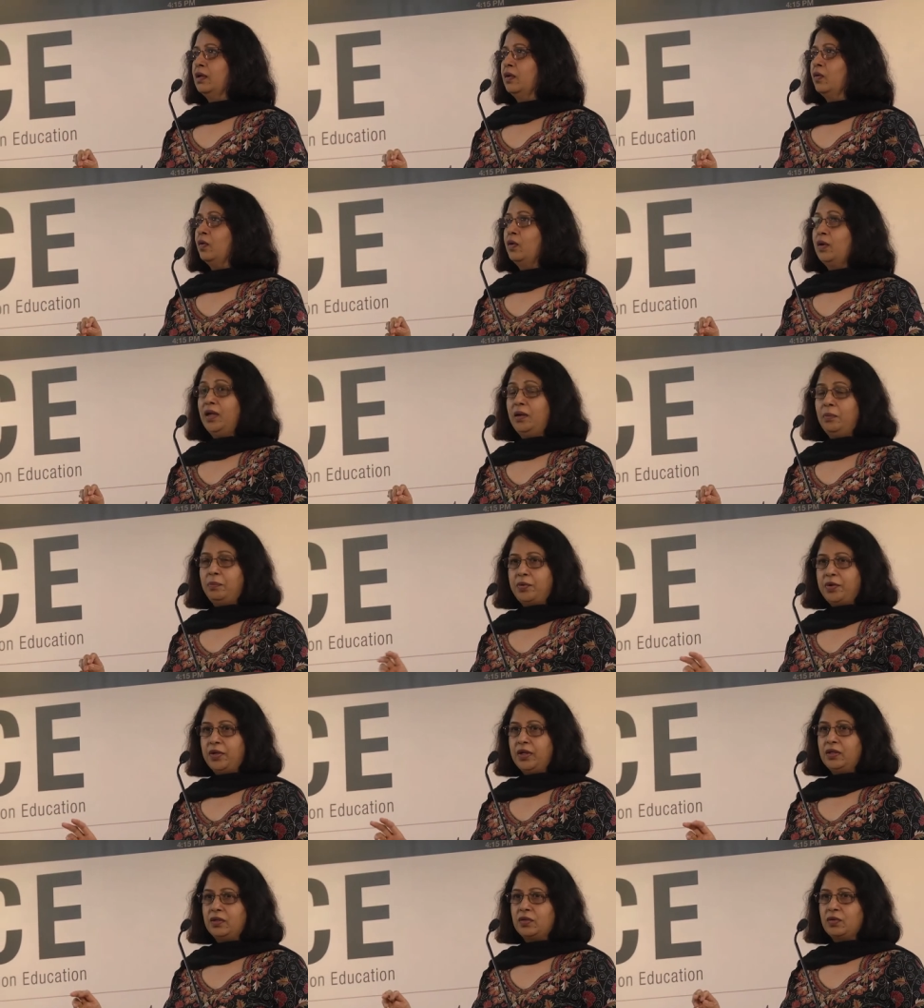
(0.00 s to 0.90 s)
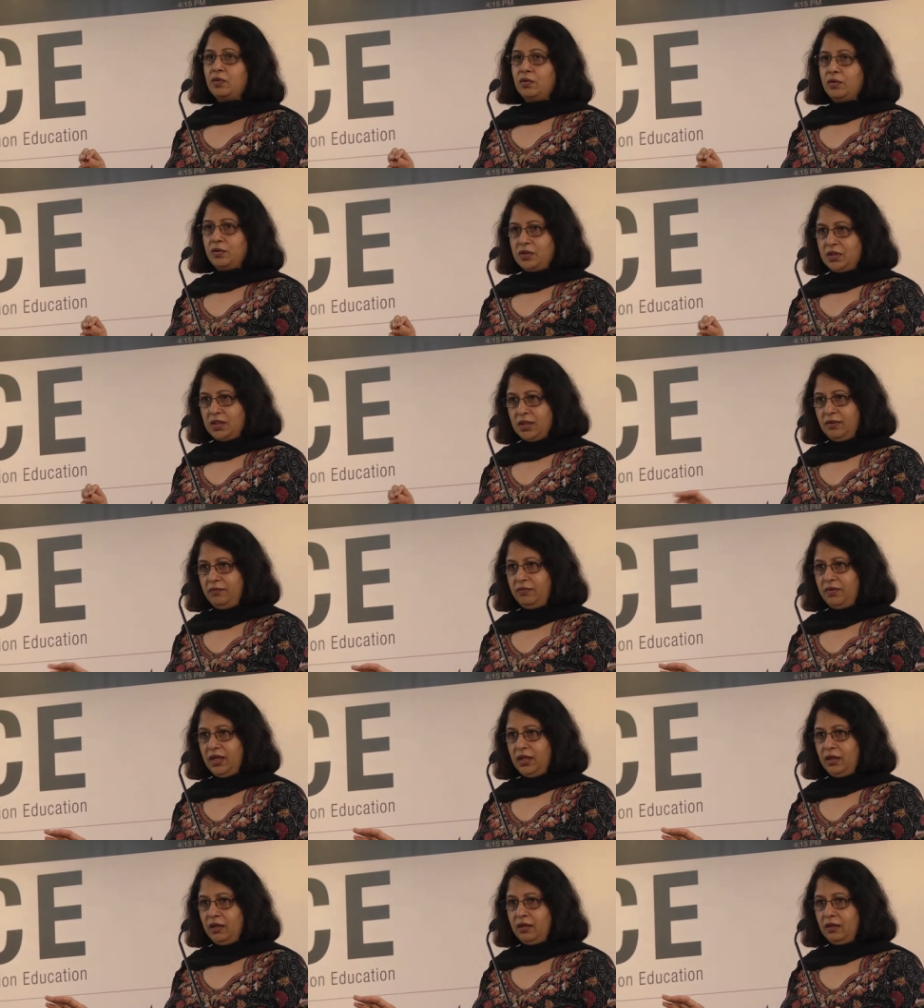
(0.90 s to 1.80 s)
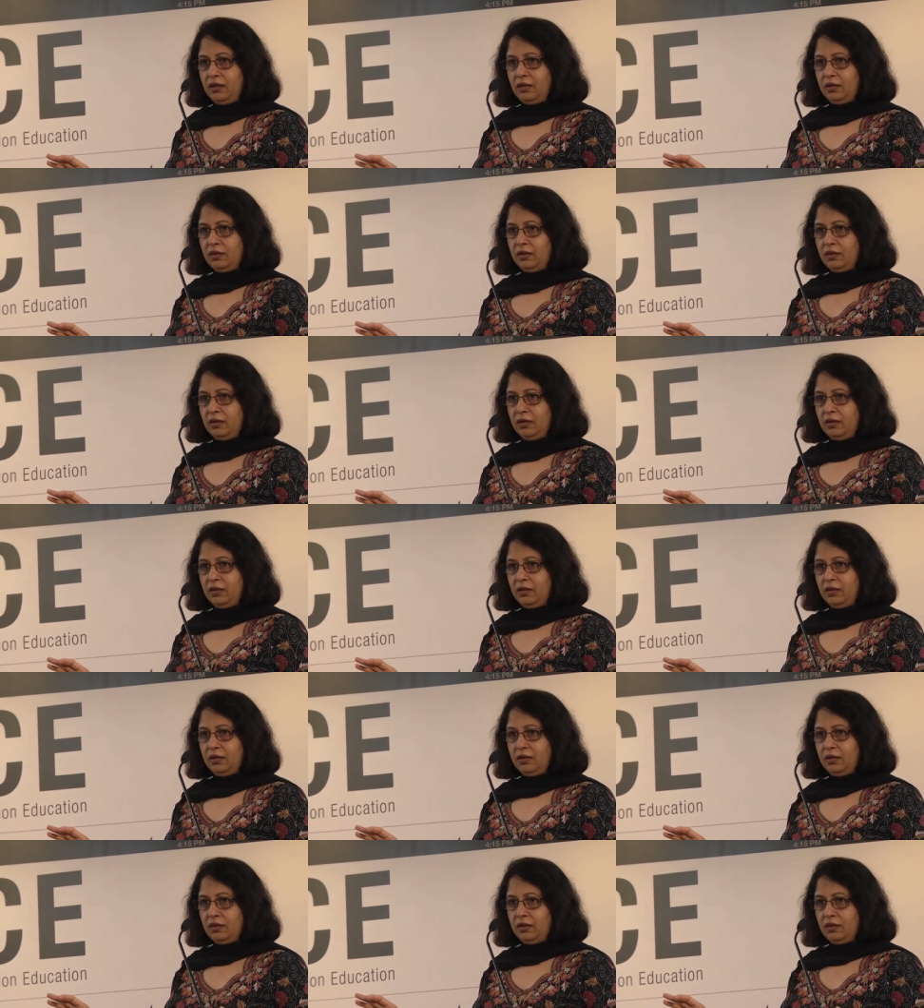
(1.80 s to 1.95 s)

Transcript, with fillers: only print or TV.